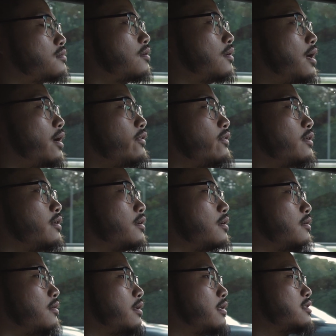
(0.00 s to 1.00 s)
So how
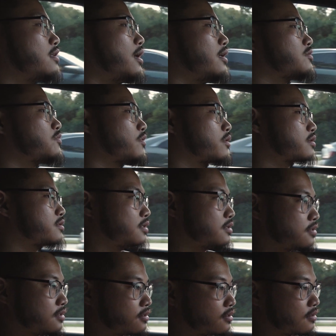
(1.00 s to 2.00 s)
the exhaust works,
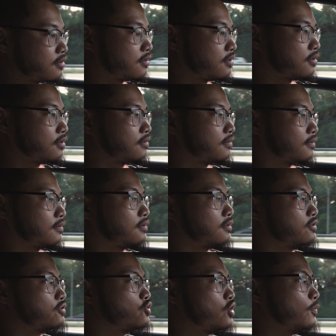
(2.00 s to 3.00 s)
it's a
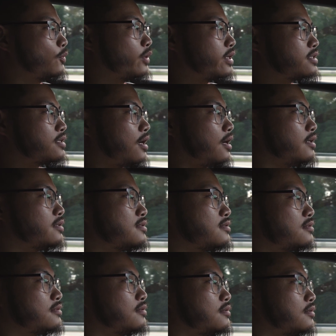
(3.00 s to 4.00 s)
triple
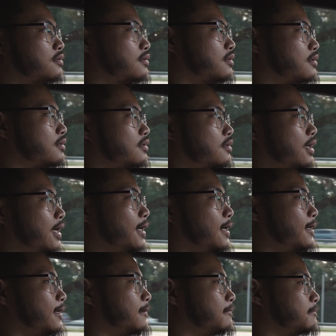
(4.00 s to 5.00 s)
exhaust.
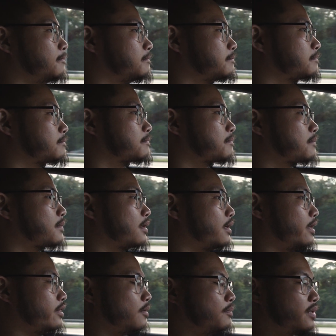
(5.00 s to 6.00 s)

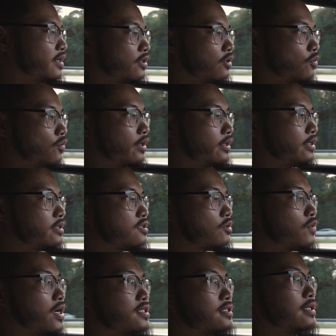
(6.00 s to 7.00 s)
And the middle one is the
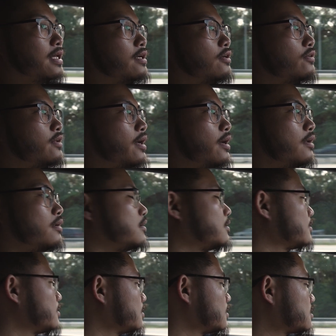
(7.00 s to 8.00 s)
resonator that
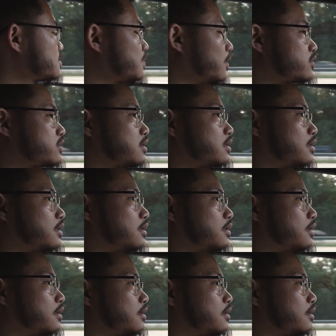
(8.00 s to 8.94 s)
is supposed to,